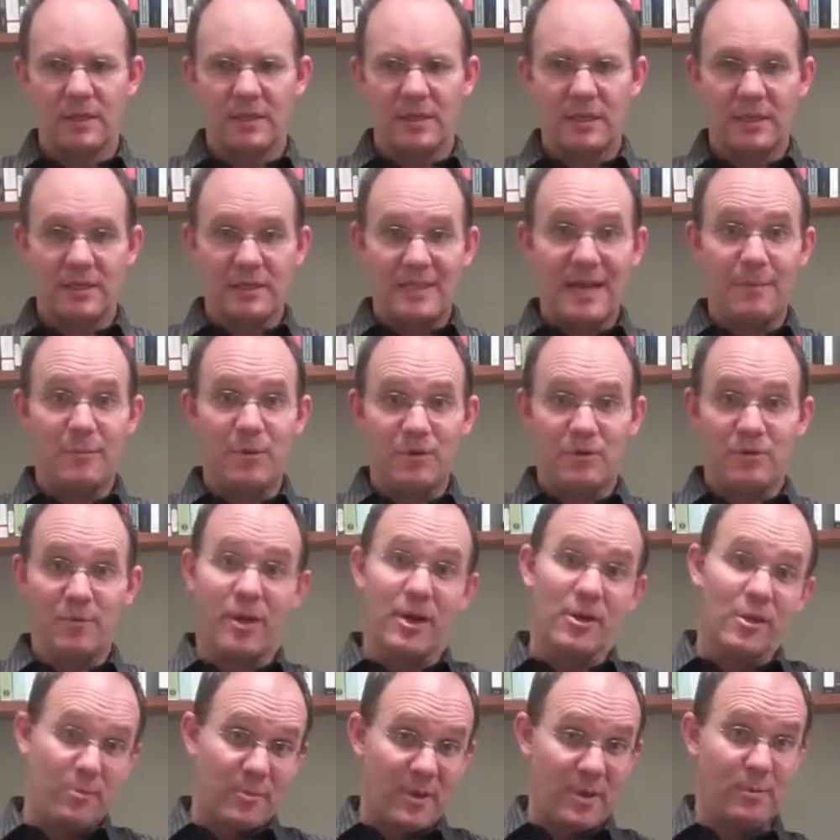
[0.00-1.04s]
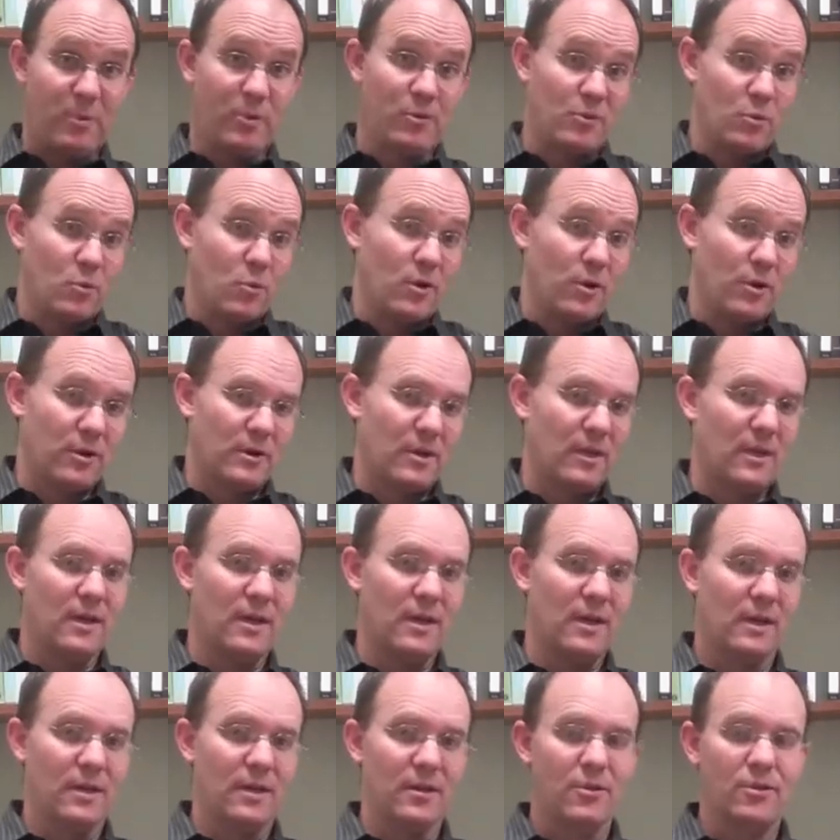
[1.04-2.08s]
Examples from other people's work
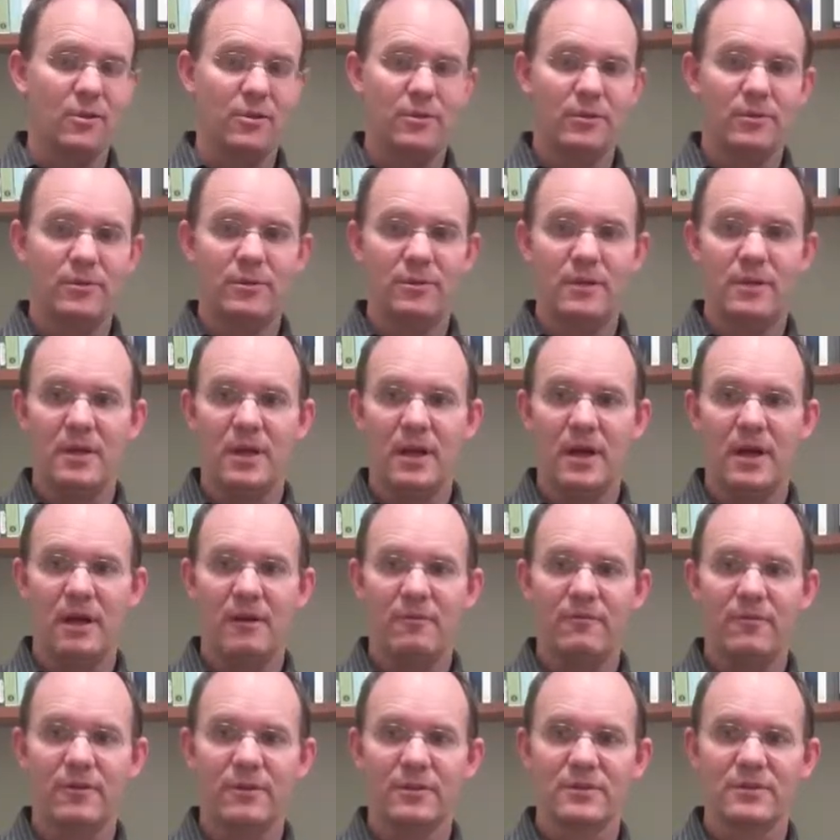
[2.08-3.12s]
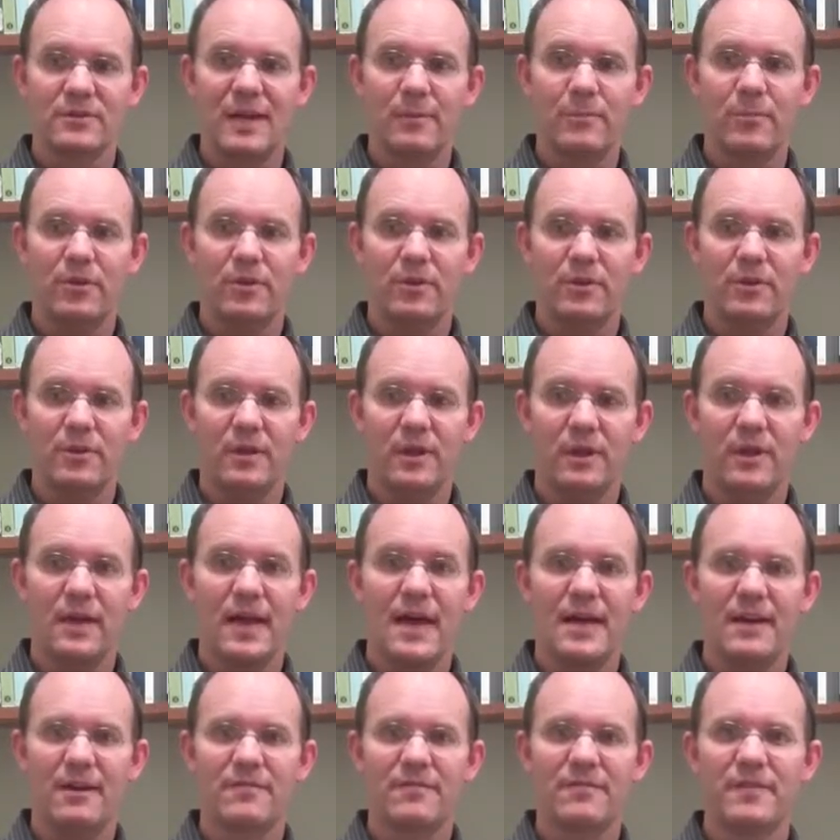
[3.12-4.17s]
uh, include, uh, for example,
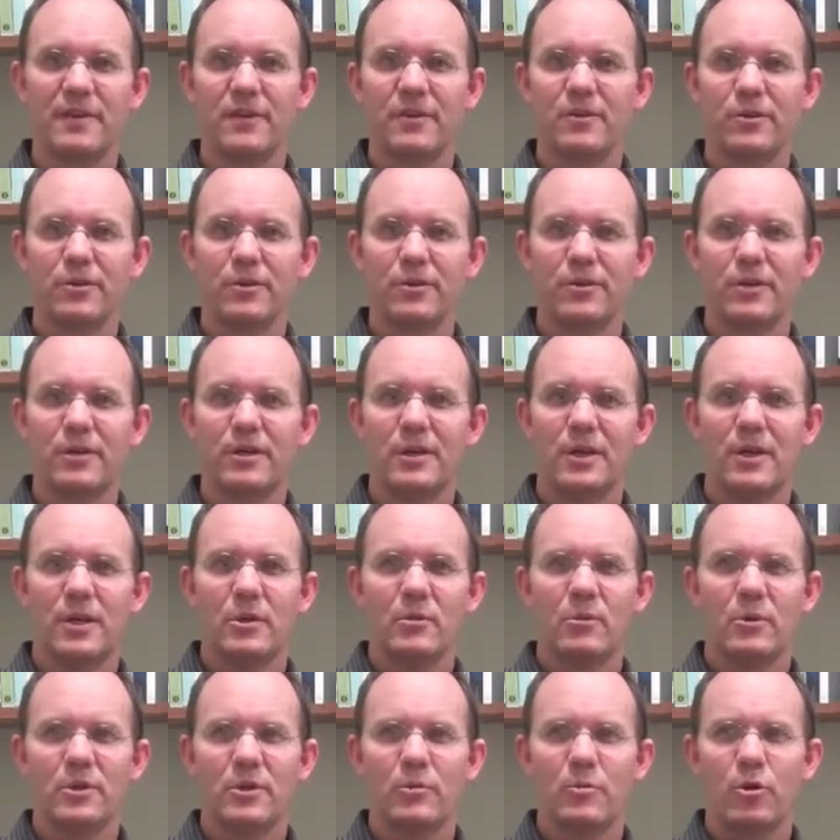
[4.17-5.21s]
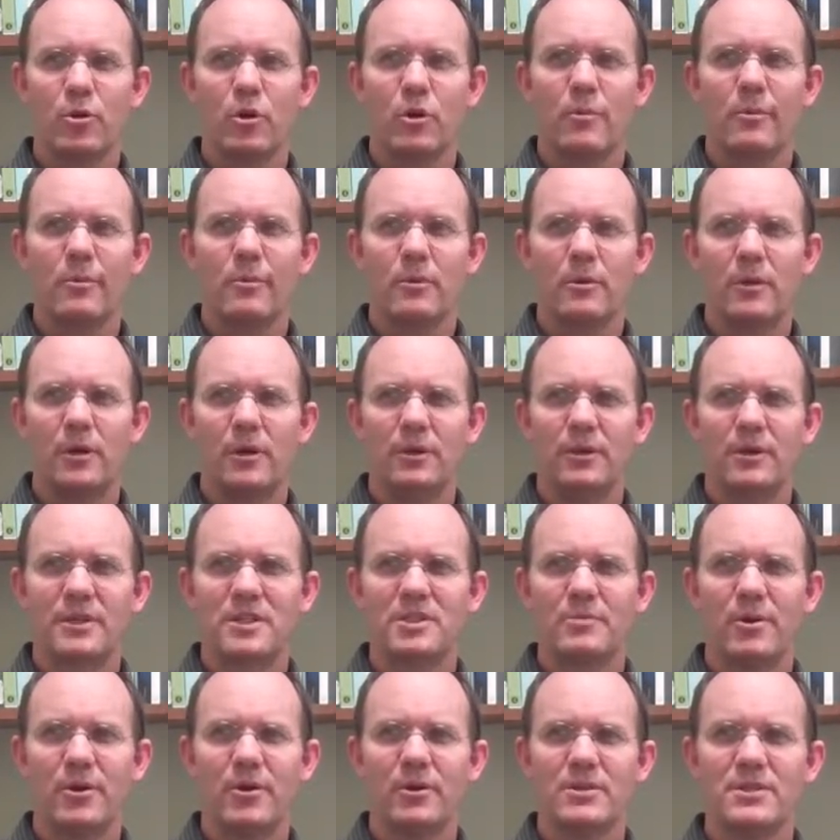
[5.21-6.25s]
Kaja Finkler wrote a book called
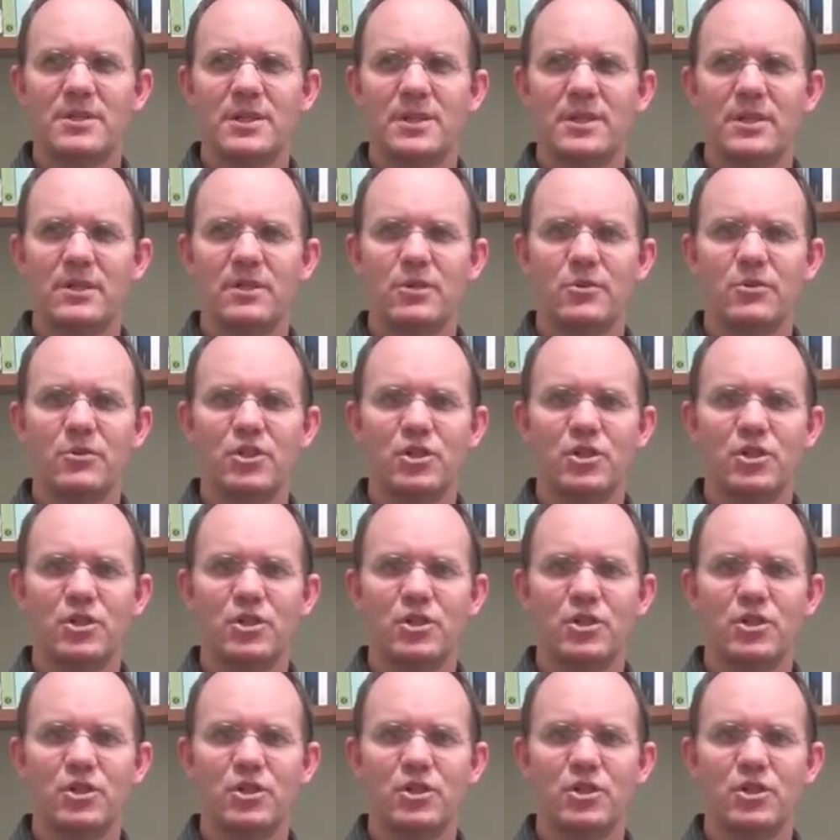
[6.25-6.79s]
Experiencing the New